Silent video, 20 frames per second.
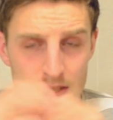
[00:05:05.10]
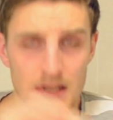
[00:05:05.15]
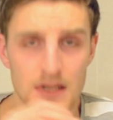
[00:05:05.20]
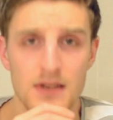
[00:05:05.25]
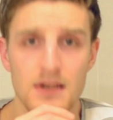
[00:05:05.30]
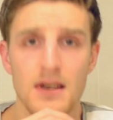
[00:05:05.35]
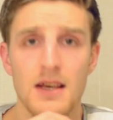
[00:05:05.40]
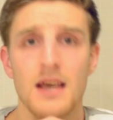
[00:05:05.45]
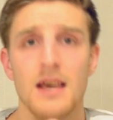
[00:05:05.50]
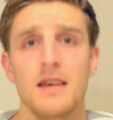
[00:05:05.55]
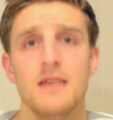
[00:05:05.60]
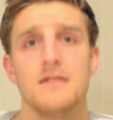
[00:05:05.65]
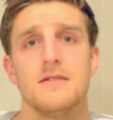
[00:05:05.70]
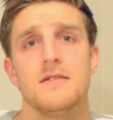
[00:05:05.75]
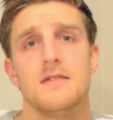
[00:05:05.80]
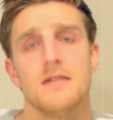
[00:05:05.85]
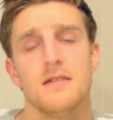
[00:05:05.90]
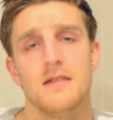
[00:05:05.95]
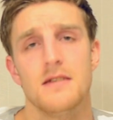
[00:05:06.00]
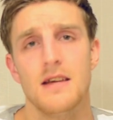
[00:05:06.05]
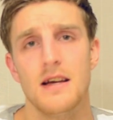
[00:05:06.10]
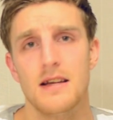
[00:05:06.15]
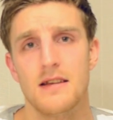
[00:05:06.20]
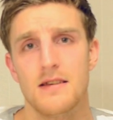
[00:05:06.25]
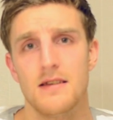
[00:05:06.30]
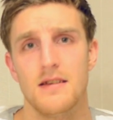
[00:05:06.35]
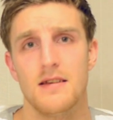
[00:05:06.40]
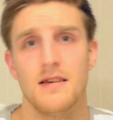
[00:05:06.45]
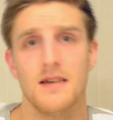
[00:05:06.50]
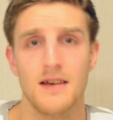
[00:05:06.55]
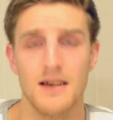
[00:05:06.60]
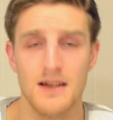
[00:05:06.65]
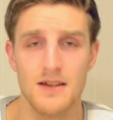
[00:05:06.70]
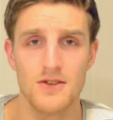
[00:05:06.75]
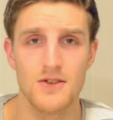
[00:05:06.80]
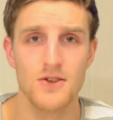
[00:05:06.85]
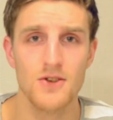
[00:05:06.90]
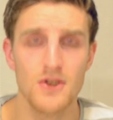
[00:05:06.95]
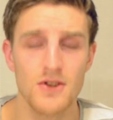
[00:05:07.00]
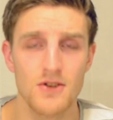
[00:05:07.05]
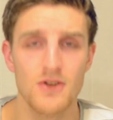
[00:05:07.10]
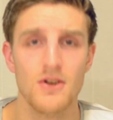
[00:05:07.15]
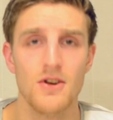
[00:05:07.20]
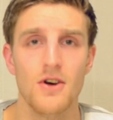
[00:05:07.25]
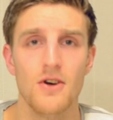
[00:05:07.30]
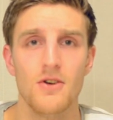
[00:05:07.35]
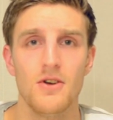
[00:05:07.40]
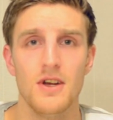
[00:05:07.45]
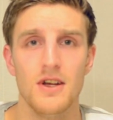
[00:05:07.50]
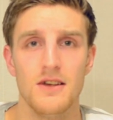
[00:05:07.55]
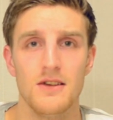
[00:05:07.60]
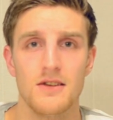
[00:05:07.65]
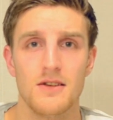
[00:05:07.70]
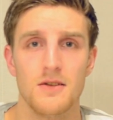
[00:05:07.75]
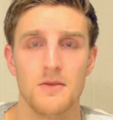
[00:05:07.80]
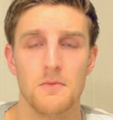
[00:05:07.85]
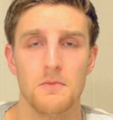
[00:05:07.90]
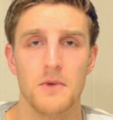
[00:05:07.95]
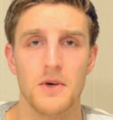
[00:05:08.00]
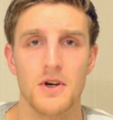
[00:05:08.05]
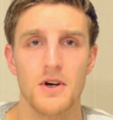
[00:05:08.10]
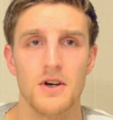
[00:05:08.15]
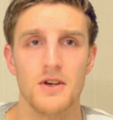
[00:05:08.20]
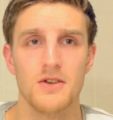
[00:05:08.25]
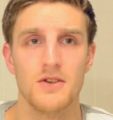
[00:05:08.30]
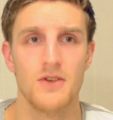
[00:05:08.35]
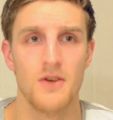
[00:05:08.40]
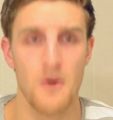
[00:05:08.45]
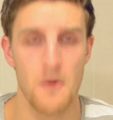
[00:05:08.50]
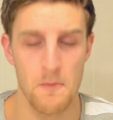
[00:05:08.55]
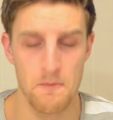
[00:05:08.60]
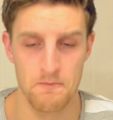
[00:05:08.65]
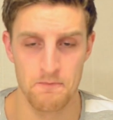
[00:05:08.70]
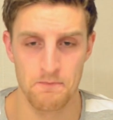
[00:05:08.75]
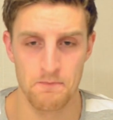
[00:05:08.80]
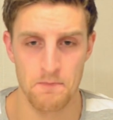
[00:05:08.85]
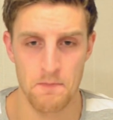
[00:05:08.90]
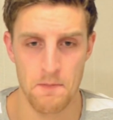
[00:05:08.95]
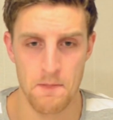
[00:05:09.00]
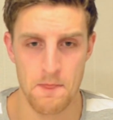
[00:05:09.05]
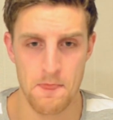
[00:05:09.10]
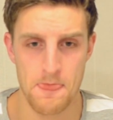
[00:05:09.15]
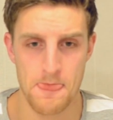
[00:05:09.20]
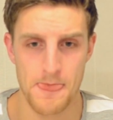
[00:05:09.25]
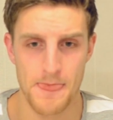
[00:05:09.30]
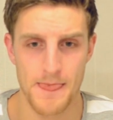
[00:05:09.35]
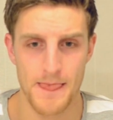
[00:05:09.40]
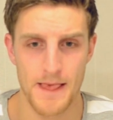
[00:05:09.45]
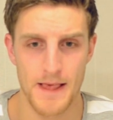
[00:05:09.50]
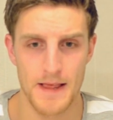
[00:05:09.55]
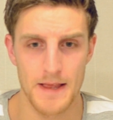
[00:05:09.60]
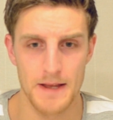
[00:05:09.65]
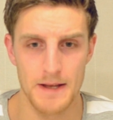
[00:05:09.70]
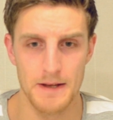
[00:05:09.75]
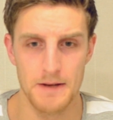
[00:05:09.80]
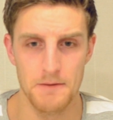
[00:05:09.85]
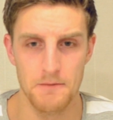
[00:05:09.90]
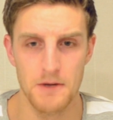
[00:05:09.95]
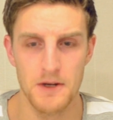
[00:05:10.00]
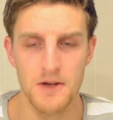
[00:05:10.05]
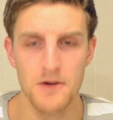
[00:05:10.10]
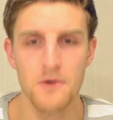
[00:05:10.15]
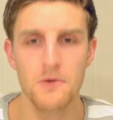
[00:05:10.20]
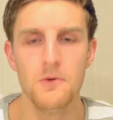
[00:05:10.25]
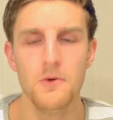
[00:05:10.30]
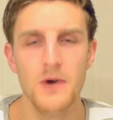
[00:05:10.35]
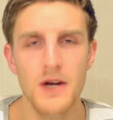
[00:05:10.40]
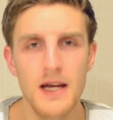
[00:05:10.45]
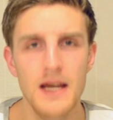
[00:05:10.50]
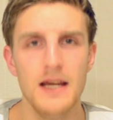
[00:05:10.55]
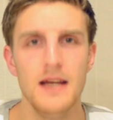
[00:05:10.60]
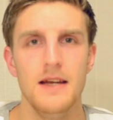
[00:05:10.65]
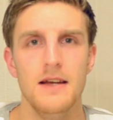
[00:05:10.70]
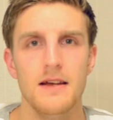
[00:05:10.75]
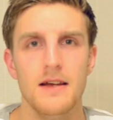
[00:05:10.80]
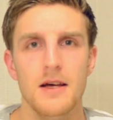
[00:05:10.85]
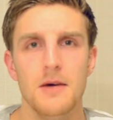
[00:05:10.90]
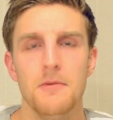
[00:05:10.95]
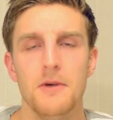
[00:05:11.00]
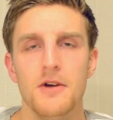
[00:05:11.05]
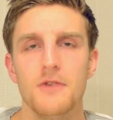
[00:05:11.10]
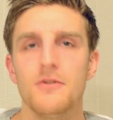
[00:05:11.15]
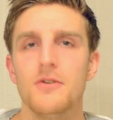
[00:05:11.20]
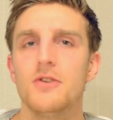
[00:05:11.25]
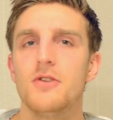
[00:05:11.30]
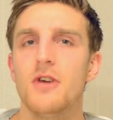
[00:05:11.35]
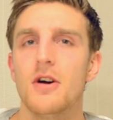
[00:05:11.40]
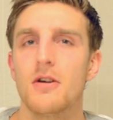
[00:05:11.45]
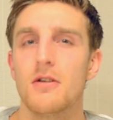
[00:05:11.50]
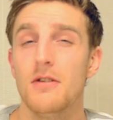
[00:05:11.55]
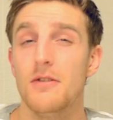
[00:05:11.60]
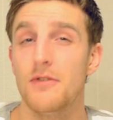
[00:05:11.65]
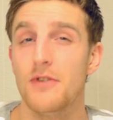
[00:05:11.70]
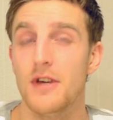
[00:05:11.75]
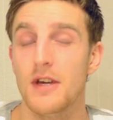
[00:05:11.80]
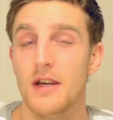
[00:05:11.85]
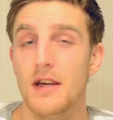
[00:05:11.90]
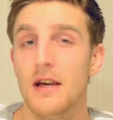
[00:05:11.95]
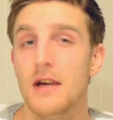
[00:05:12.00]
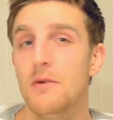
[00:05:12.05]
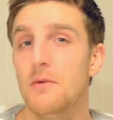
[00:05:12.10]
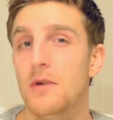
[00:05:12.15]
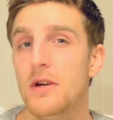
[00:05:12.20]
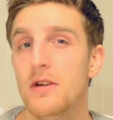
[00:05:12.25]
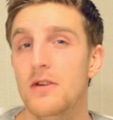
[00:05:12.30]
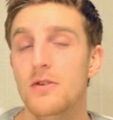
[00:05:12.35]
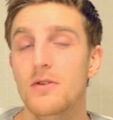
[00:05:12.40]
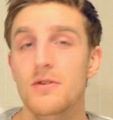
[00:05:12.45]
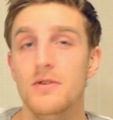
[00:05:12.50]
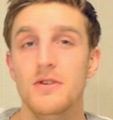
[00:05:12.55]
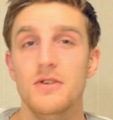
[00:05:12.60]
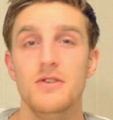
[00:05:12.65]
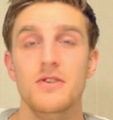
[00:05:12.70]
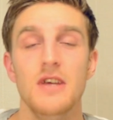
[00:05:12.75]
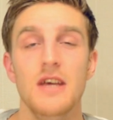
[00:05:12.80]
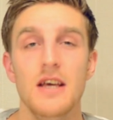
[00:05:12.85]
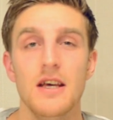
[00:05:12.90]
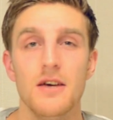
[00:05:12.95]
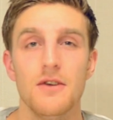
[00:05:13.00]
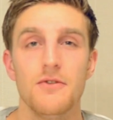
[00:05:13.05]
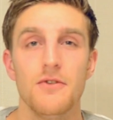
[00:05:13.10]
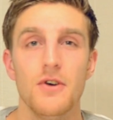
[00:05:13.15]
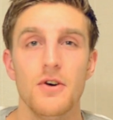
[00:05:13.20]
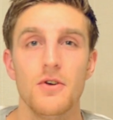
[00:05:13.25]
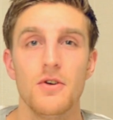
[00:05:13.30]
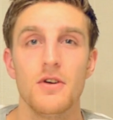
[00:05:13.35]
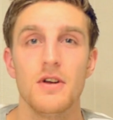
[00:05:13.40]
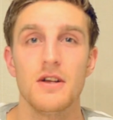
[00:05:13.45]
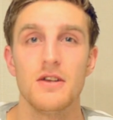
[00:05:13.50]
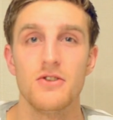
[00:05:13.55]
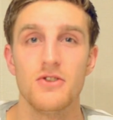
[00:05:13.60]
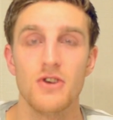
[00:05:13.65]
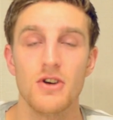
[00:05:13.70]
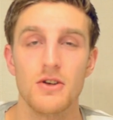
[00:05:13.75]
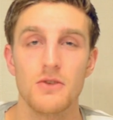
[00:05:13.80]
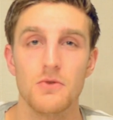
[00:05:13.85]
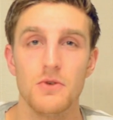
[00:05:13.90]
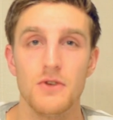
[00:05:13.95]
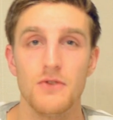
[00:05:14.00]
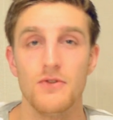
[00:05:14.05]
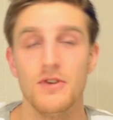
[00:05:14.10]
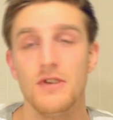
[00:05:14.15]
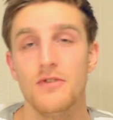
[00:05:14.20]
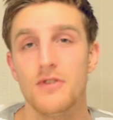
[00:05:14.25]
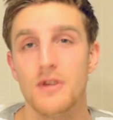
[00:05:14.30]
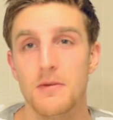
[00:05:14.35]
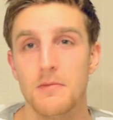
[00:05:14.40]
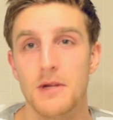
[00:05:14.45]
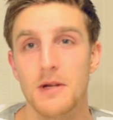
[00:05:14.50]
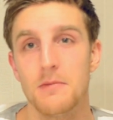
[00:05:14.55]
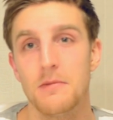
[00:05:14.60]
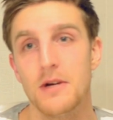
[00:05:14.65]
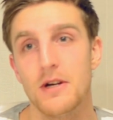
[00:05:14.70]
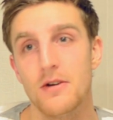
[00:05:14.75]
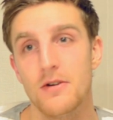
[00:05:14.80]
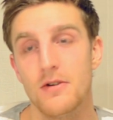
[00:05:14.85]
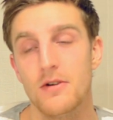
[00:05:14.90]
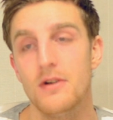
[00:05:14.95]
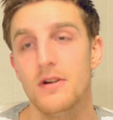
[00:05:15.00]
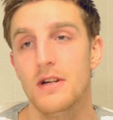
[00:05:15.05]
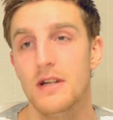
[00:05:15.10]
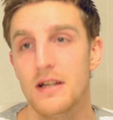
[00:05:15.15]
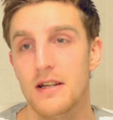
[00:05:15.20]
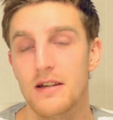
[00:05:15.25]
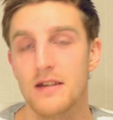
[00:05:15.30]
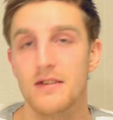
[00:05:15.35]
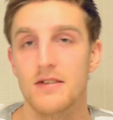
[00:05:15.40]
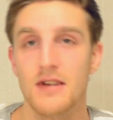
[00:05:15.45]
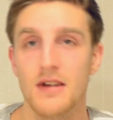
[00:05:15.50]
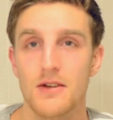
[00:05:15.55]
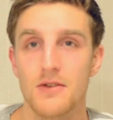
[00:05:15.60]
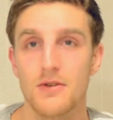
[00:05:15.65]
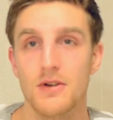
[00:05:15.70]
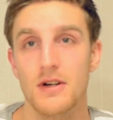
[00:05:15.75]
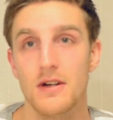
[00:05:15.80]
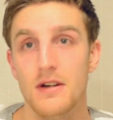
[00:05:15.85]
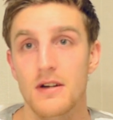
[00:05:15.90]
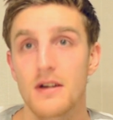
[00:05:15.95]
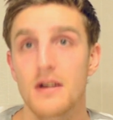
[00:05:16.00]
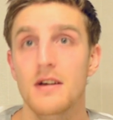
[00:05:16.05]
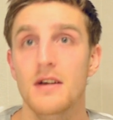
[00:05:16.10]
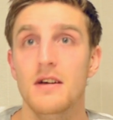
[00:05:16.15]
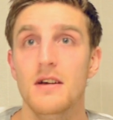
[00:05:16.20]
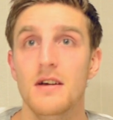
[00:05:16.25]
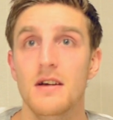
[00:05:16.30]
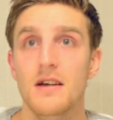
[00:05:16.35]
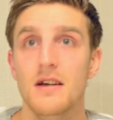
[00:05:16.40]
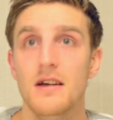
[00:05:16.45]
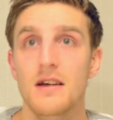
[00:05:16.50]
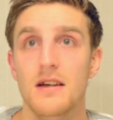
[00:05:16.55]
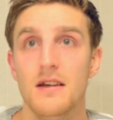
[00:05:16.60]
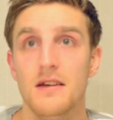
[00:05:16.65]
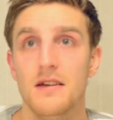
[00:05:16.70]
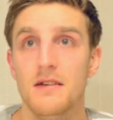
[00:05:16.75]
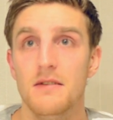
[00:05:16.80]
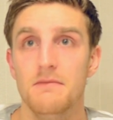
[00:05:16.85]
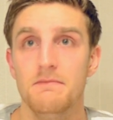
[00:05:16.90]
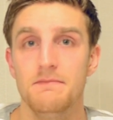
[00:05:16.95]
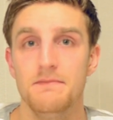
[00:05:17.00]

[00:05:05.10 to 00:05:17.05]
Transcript: the thing is, that it's good to know this, because when you read about photography and when you see a photo that's shot with 50mm and etc., and